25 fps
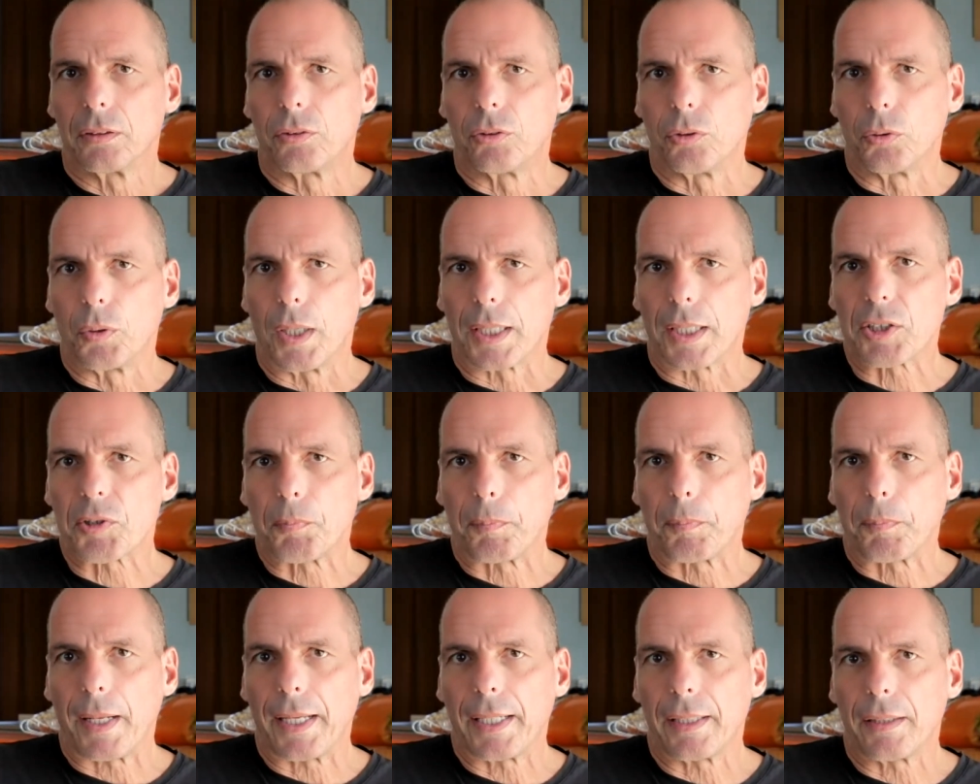to
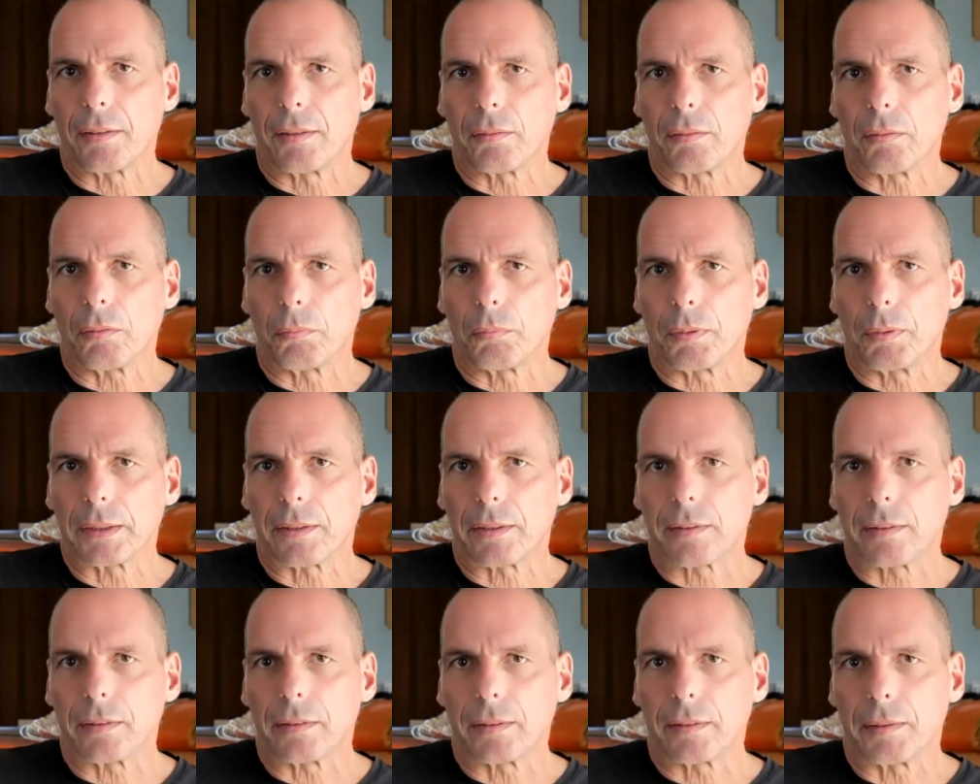explain
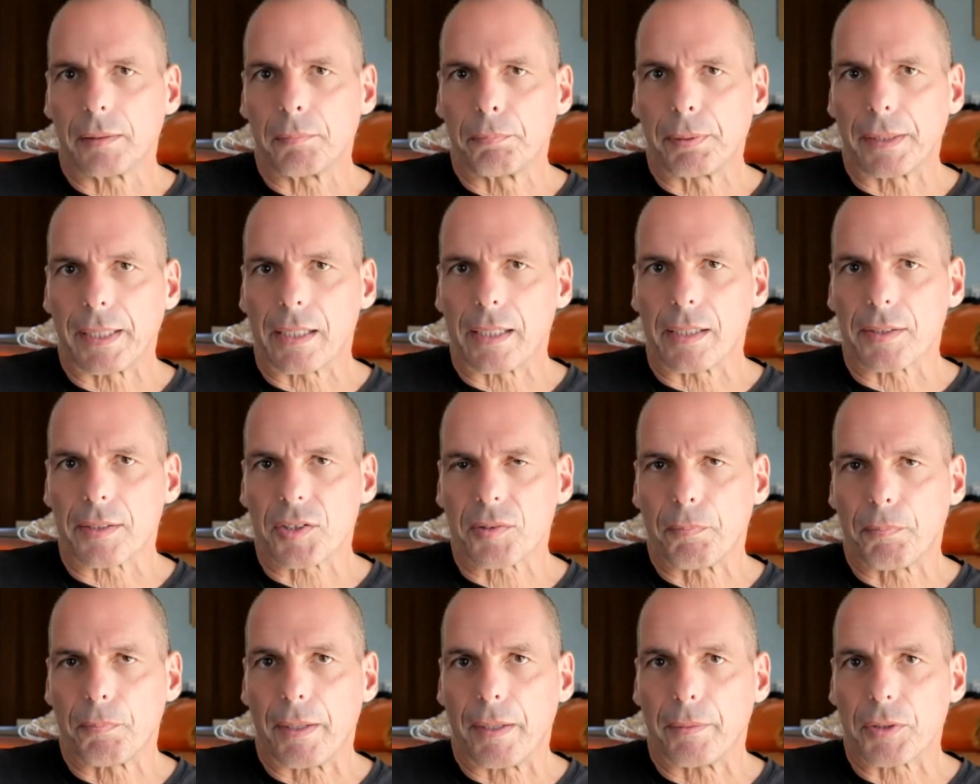what the
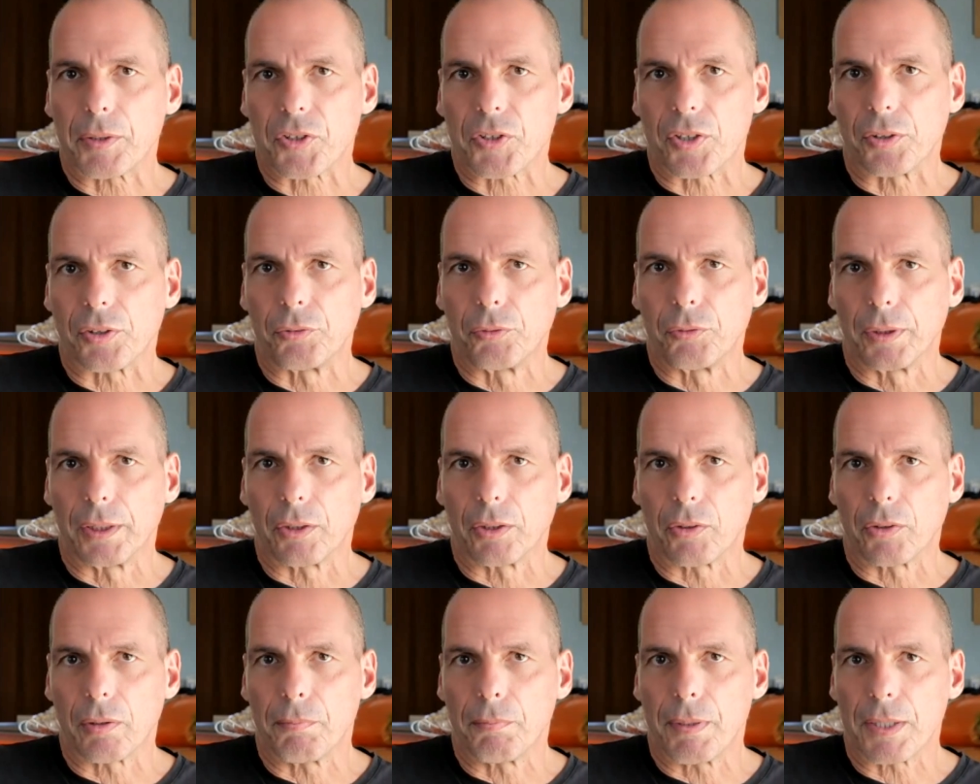imperialist powers are
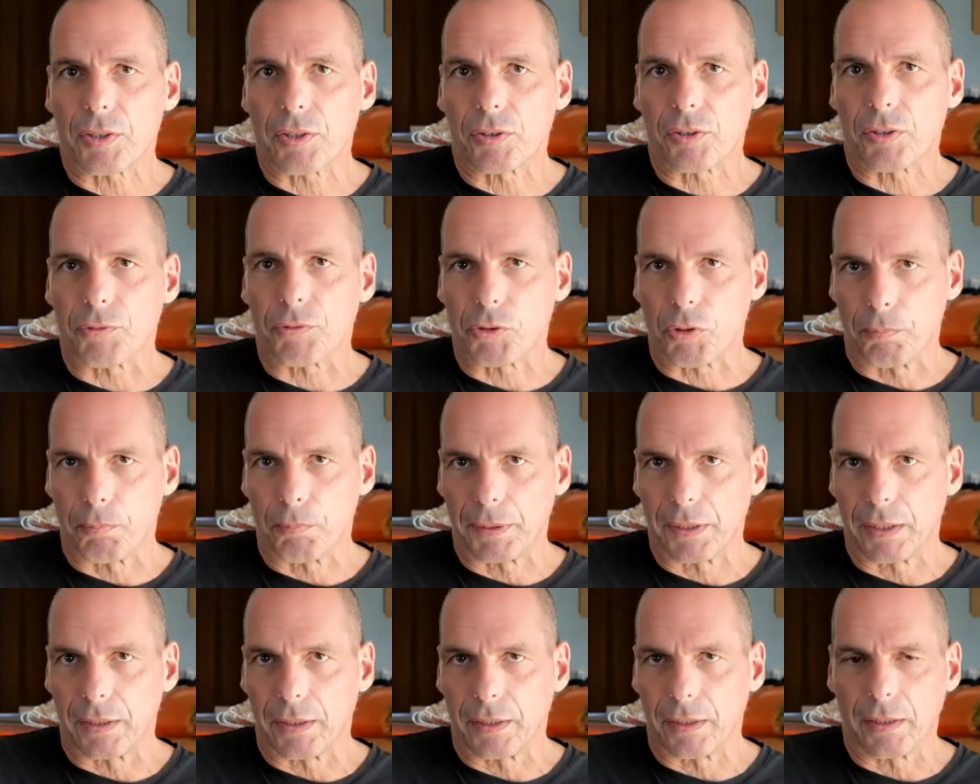doing on the basis of
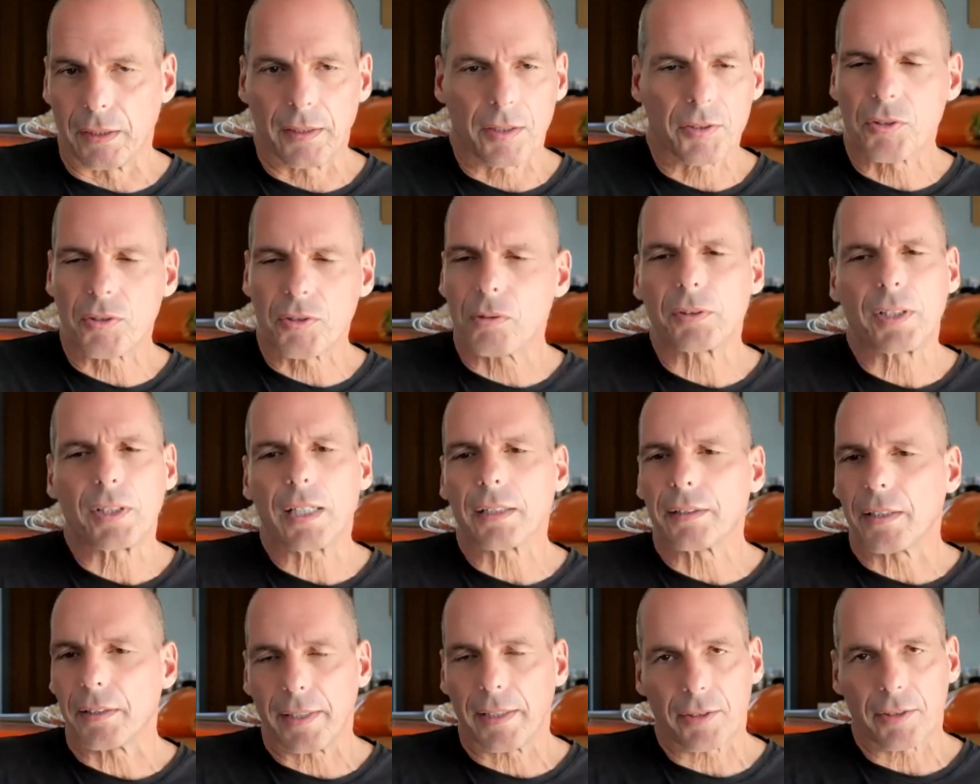stupidity. There's no
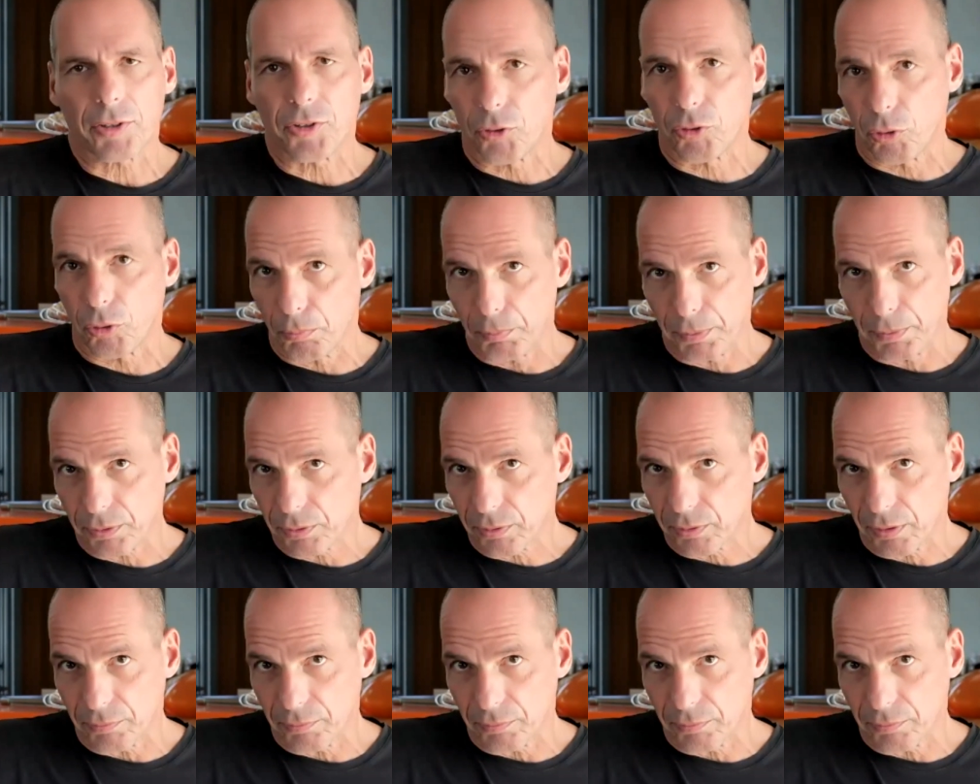doubt that they're stupid.